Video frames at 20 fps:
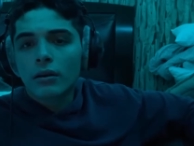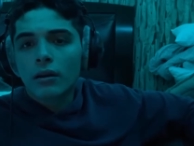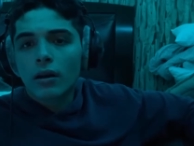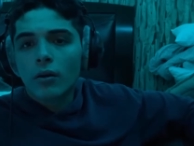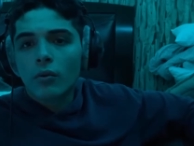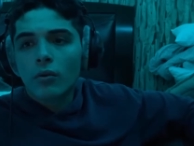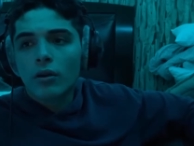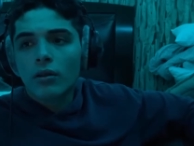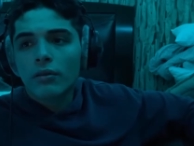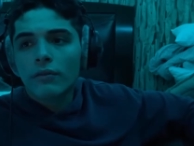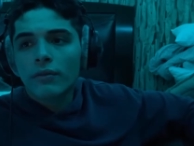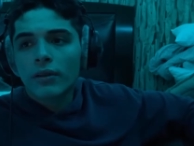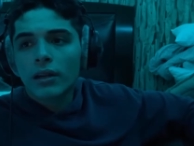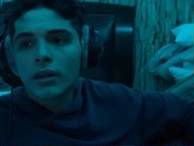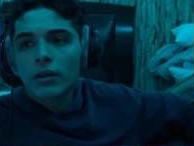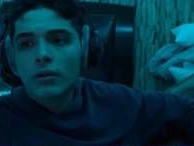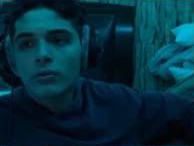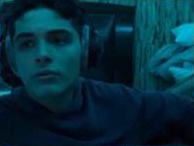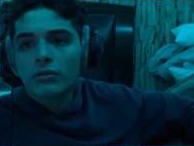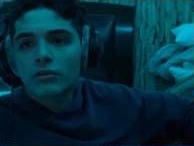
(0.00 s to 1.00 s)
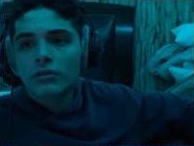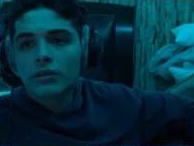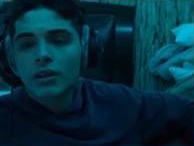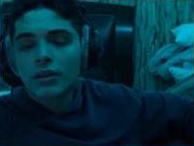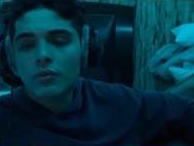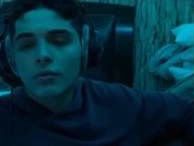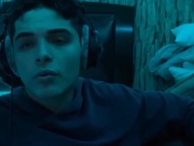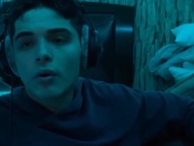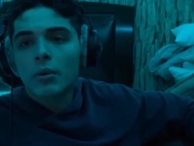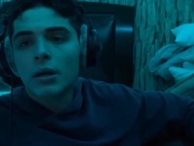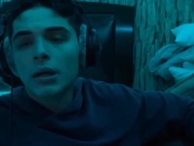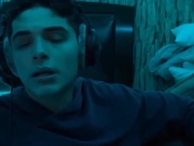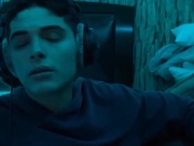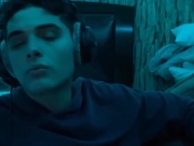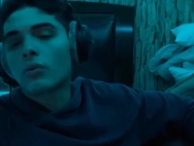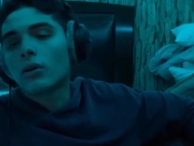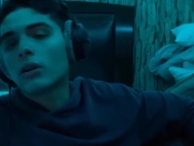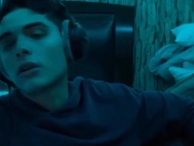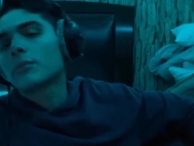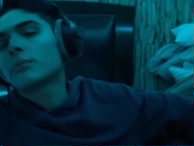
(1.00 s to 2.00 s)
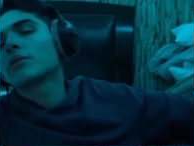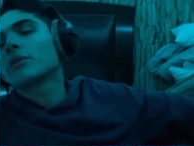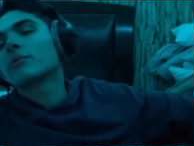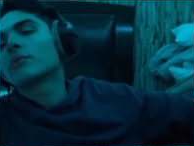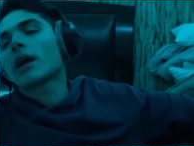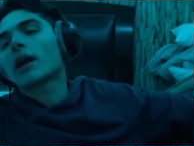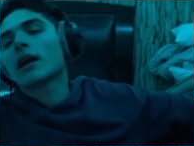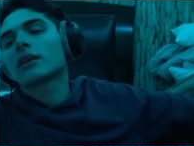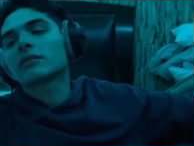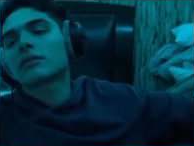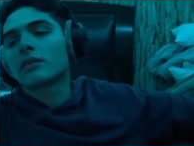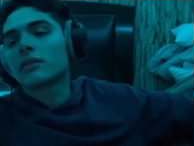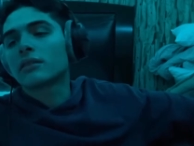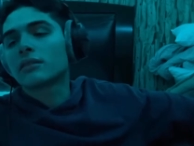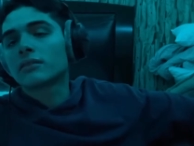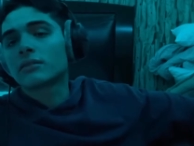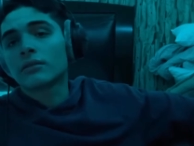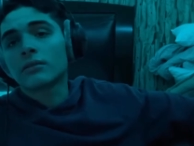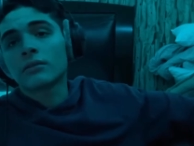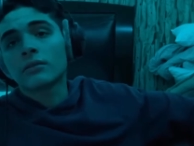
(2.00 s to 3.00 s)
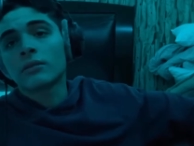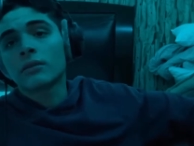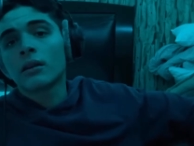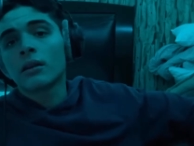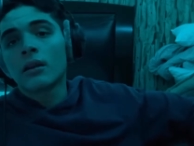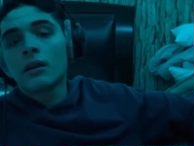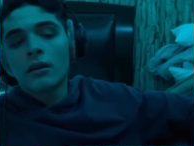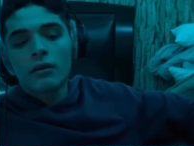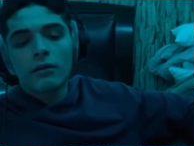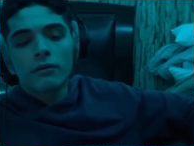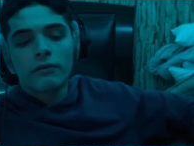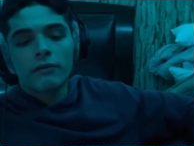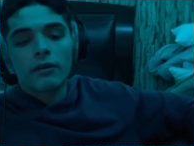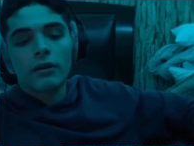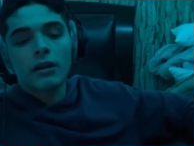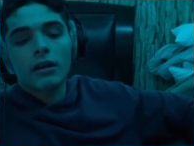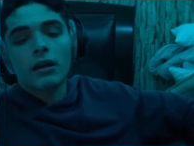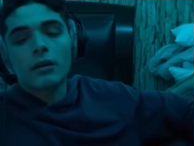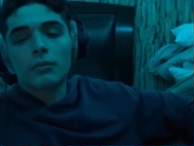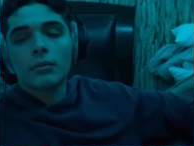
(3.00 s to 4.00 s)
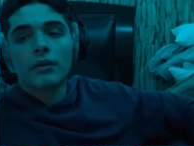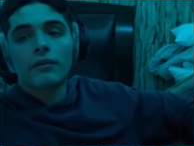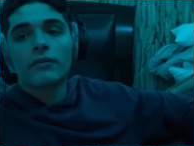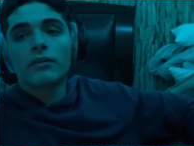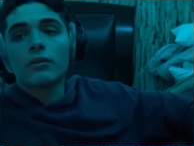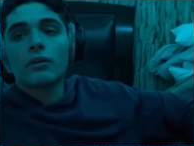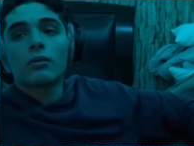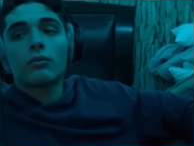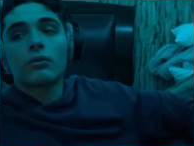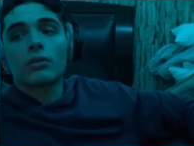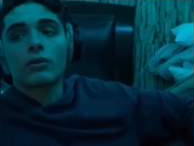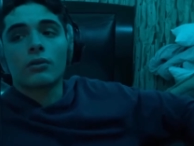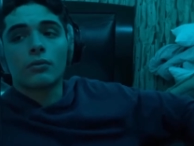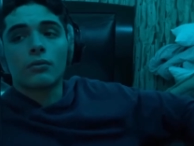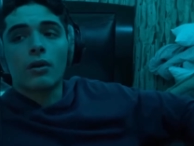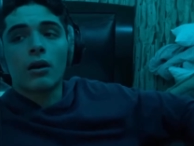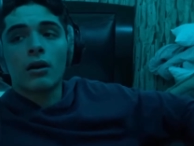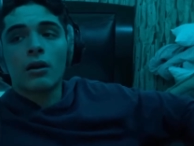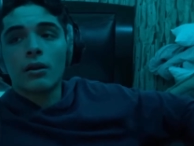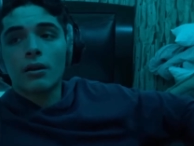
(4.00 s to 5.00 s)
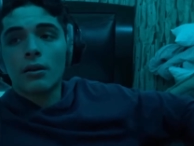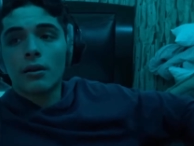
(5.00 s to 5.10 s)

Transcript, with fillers: on one of the videos that you wanted wanted me to react to this, so fuck it, I'm giving y'all what you want,